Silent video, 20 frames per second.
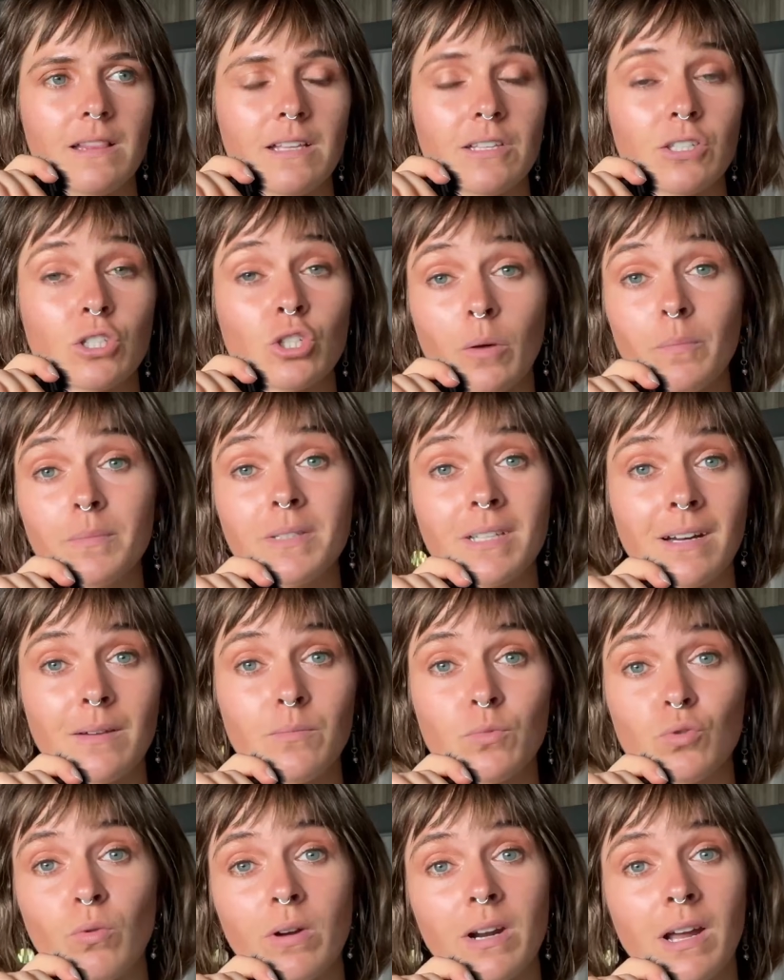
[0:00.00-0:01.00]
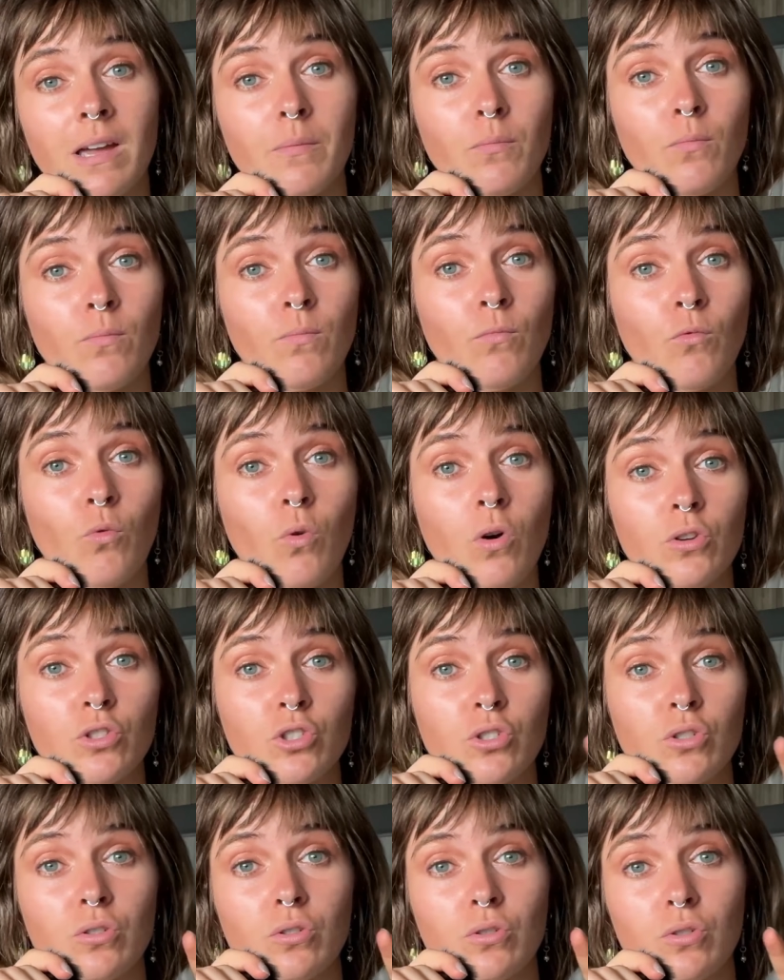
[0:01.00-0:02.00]
Sometimes when I
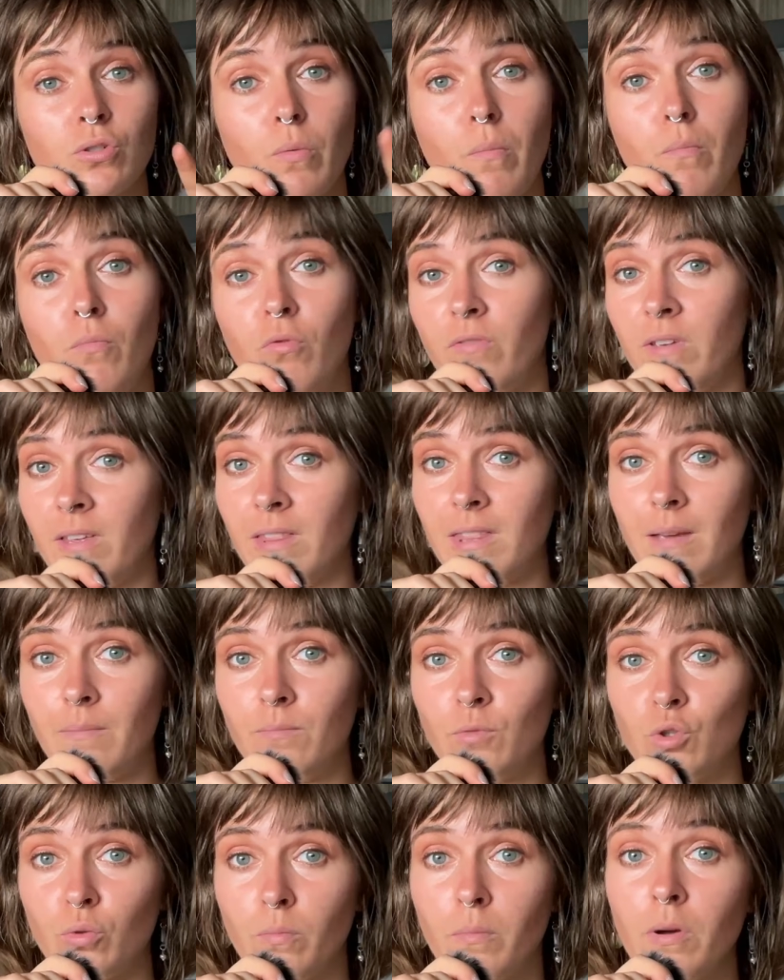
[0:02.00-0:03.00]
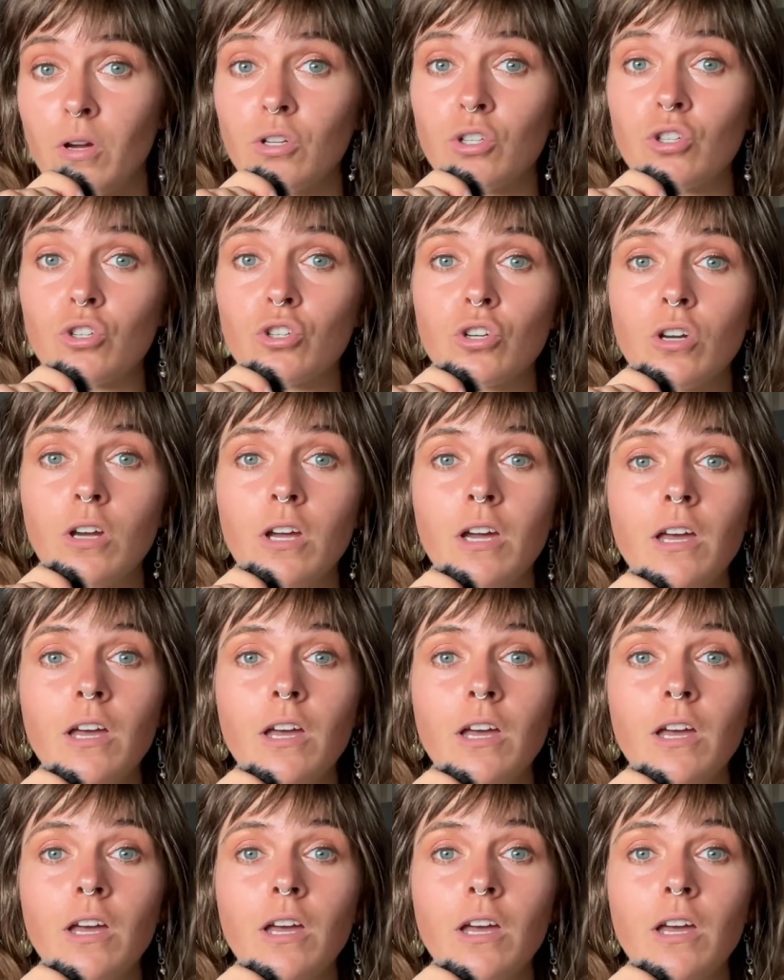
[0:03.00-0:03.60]
was moving them too much,